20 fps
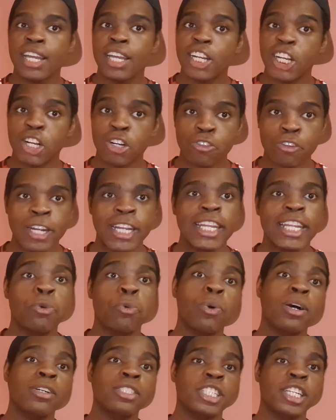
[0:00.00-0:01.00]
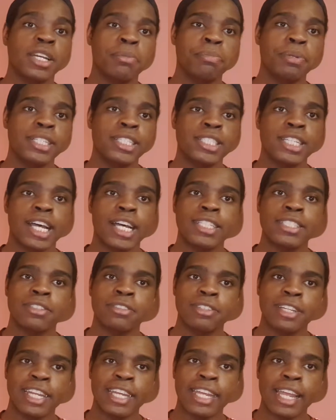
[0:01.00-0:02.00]
The reigning world champions as
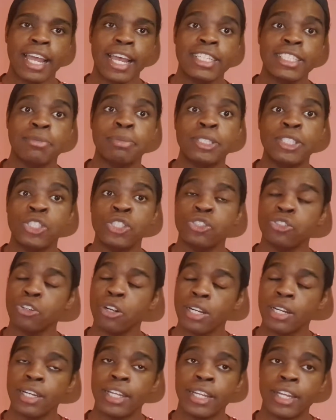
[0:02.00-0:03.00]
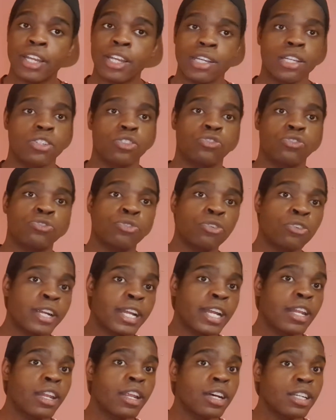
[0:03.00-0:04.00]
of late has been struggling,
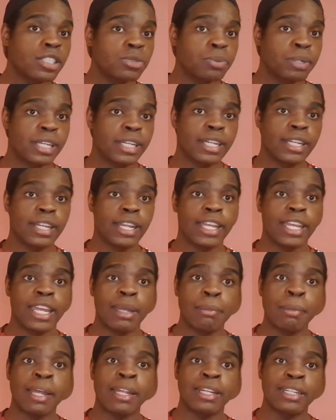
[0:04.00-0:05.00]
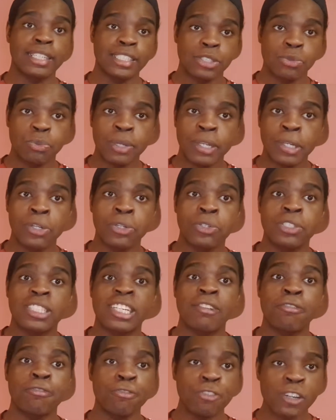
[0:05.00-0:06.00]
drawing last week in their game and this week losing
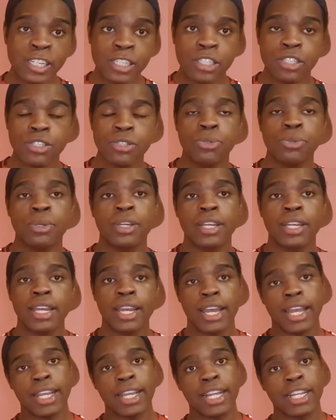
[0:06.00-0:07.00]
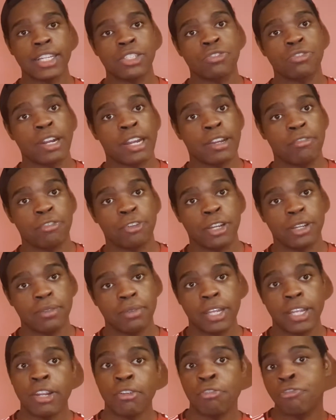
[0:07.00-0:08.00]
3-2 against Frankfurt
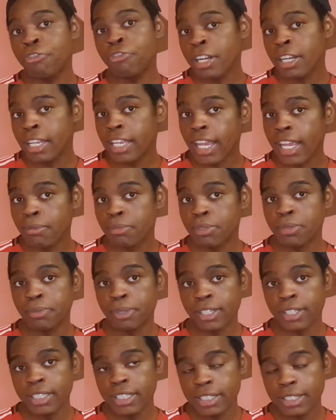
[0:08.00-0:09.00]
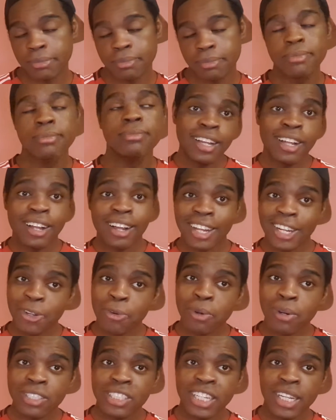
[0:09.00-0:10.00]
in a thrilling game, to be honest. Are the
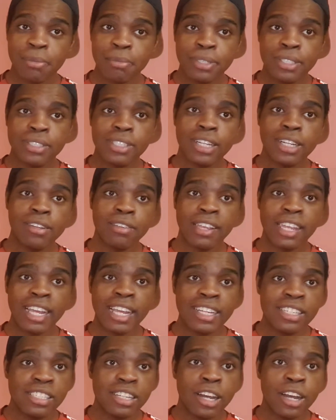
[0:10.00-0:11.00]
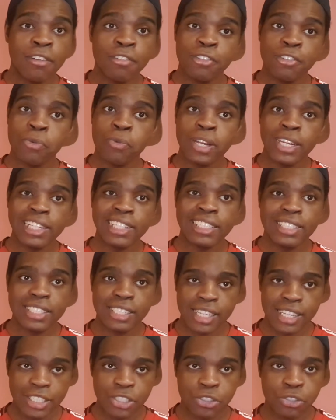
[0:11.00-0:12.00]
world champions out of gas after winning
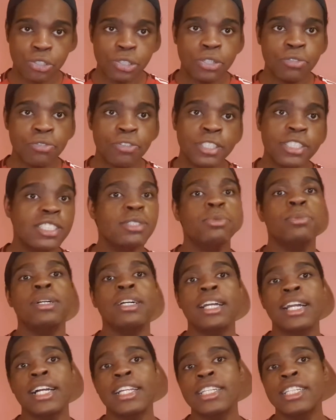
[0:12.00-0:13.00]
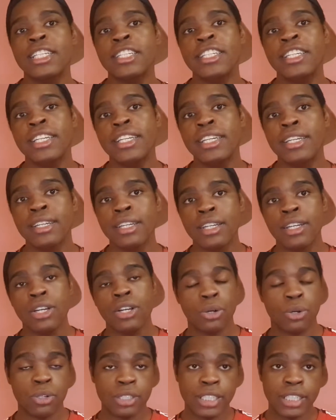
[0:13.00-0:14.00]
6 trophies in one calendar year?
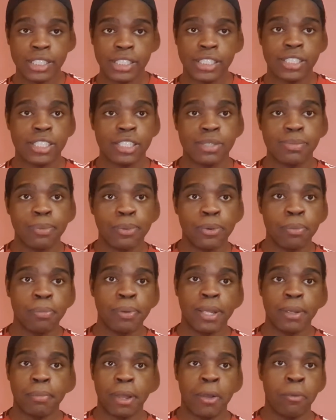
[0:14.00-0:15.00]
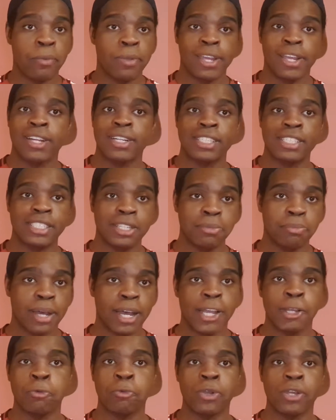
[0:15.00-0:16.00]
Or is it just a small blip and we're going to see
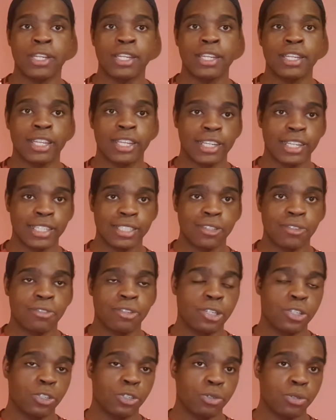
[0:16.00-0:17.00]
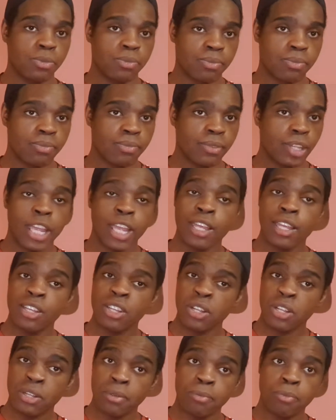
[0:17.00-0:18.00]
Bayern win the league as usual?
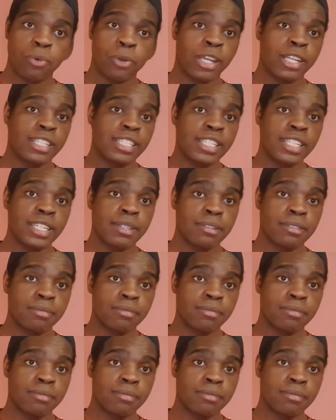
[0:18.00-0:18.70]
Wait and see.